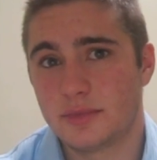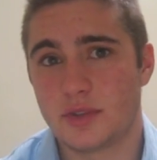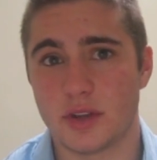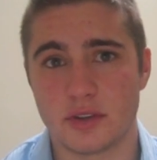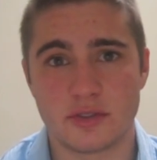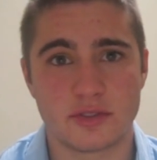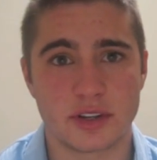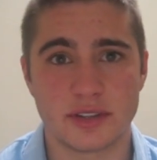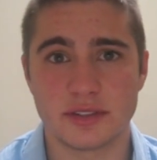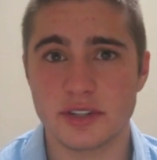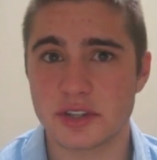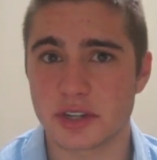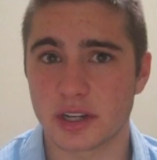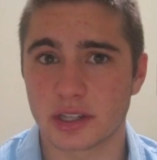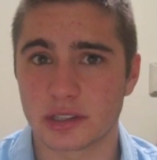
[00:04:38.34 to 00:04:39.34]
done
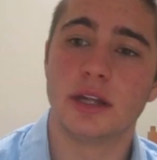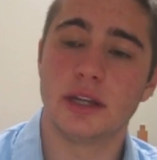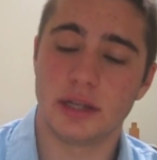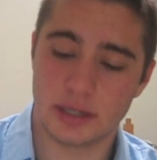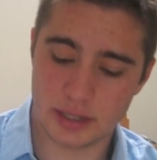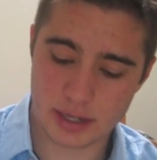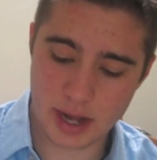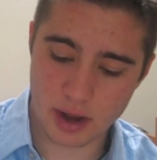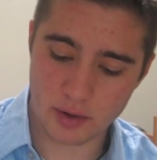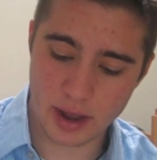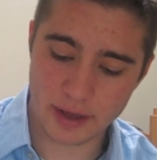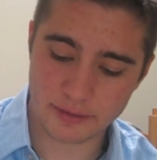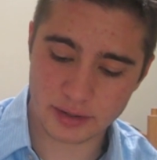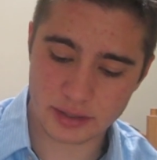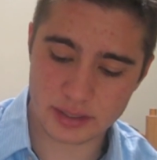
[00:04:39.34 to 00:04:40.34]
transitioning. Now,
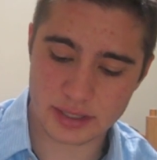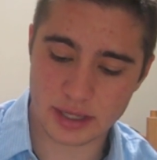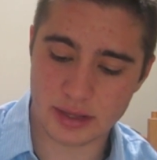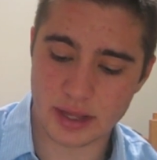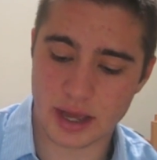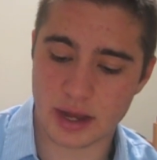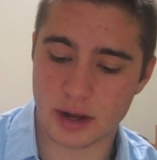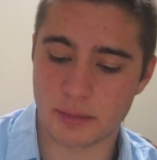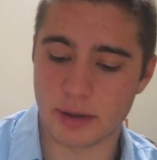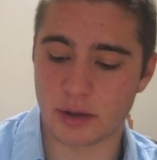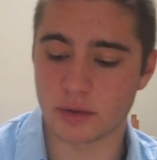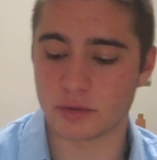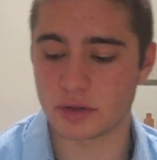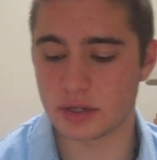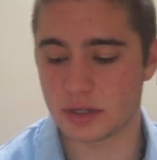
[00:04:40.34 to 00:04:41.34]
having said that
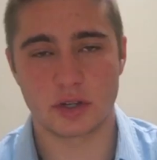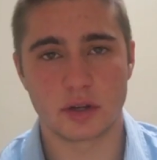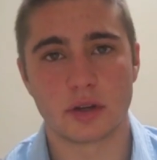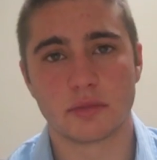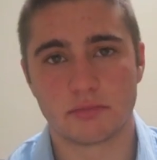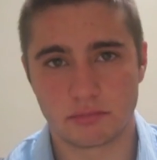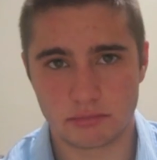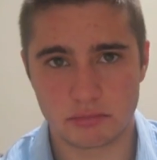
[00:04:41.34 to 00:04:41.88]
about your